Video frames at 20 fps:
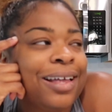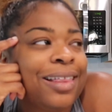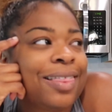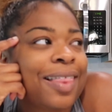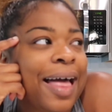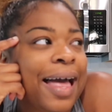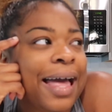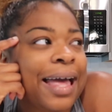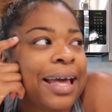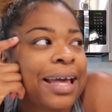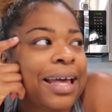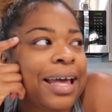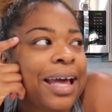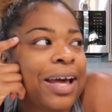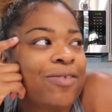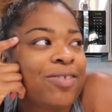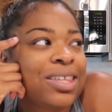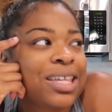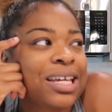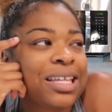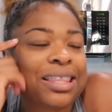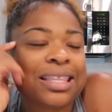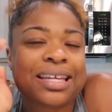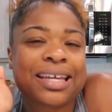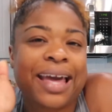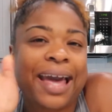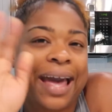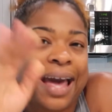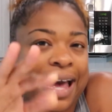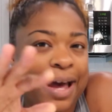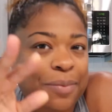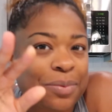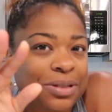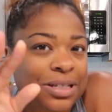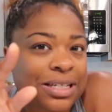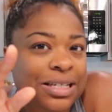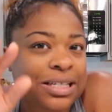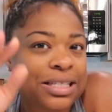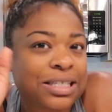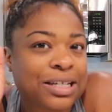Like everything in the
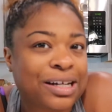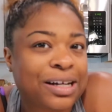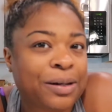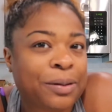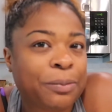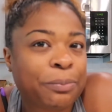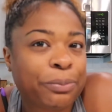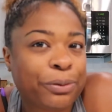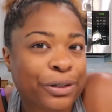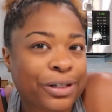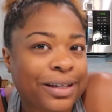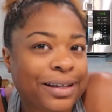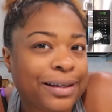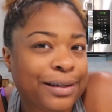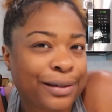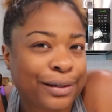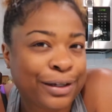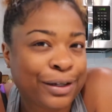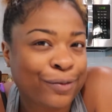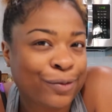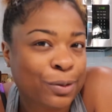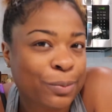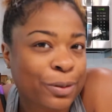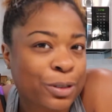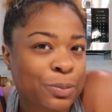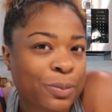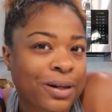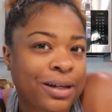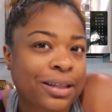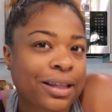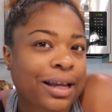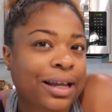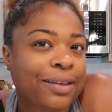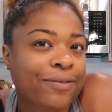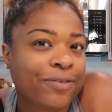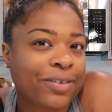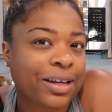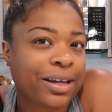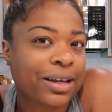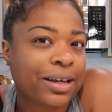cabinets are pretty good for the most part. Like I
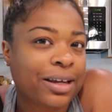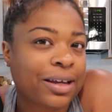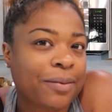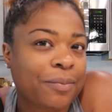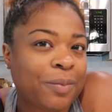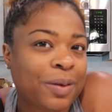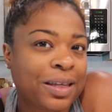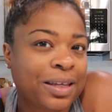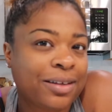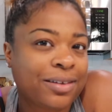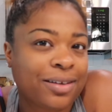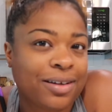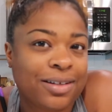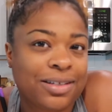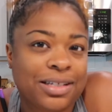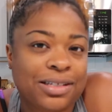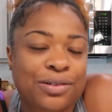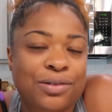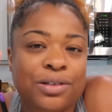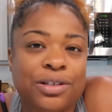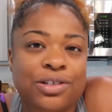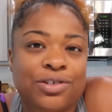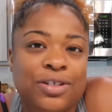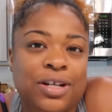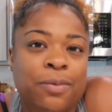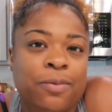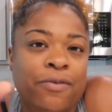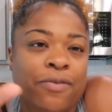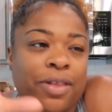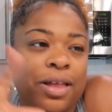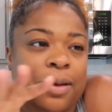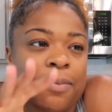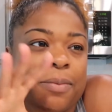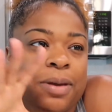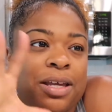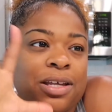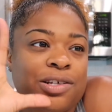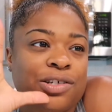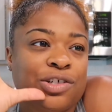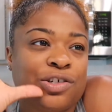feel like me and Dante do a good job of like
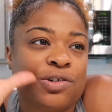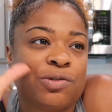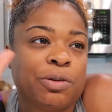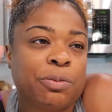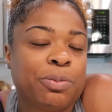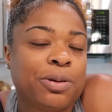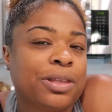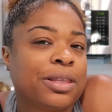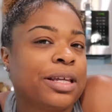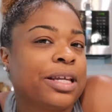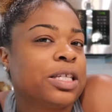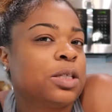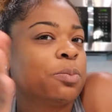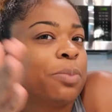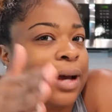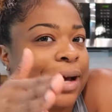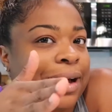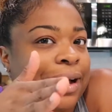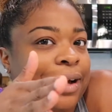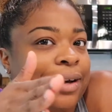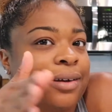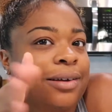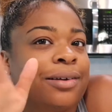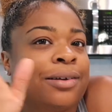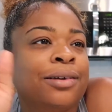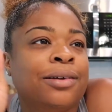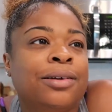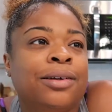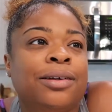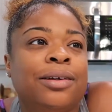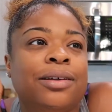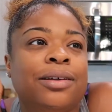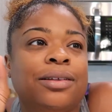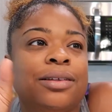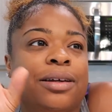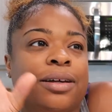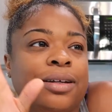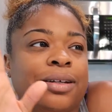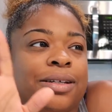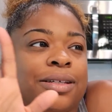making sure we put things back
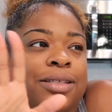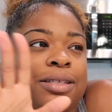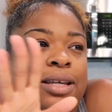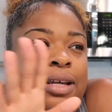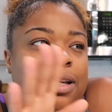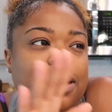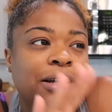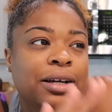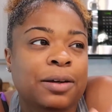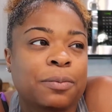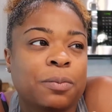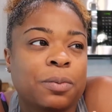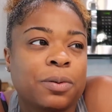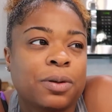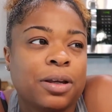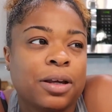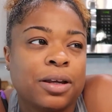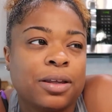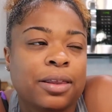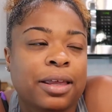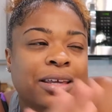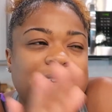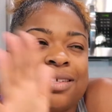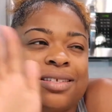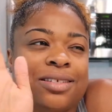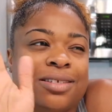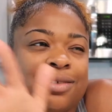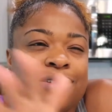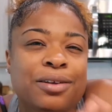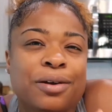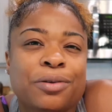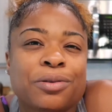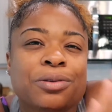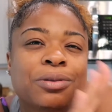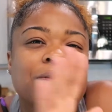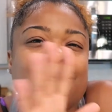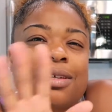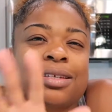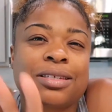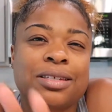that it's like up, like it's, you know,
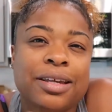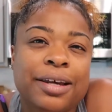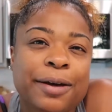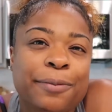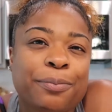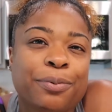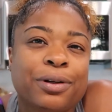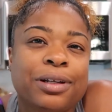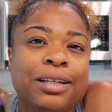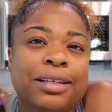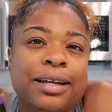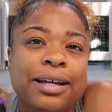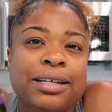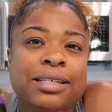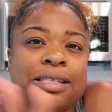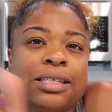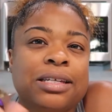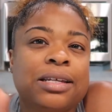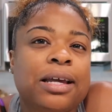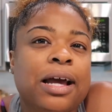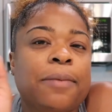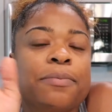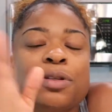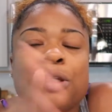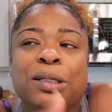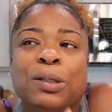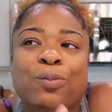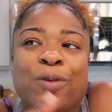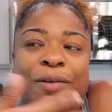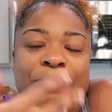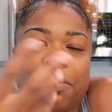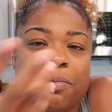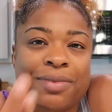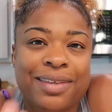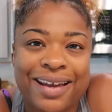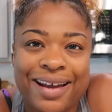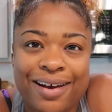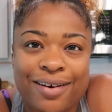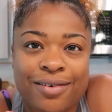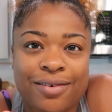it's kept pretty nicely. I'm just gonna wipe them
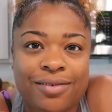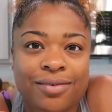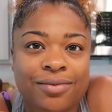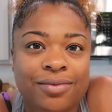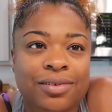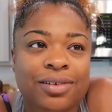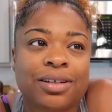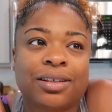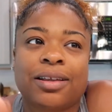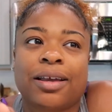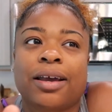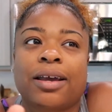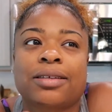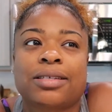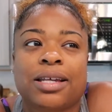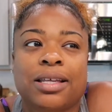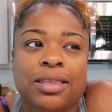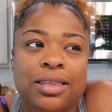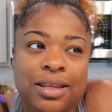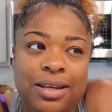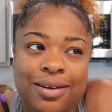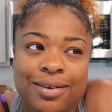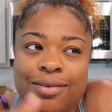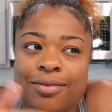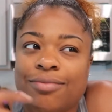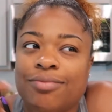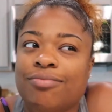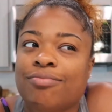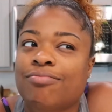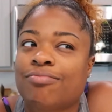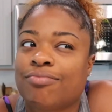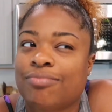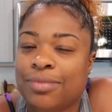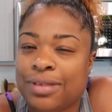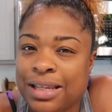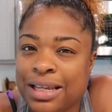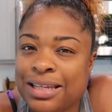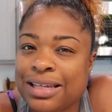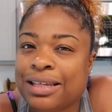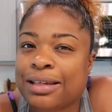down, like, cause I think
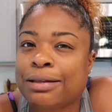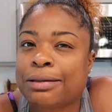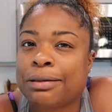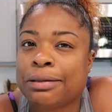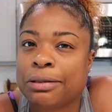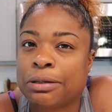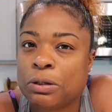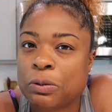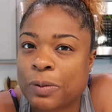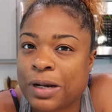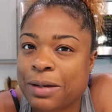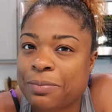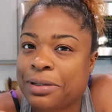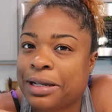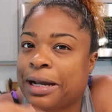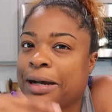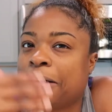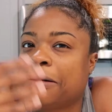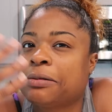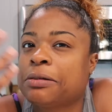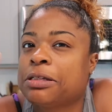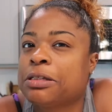they need a good little wipe down.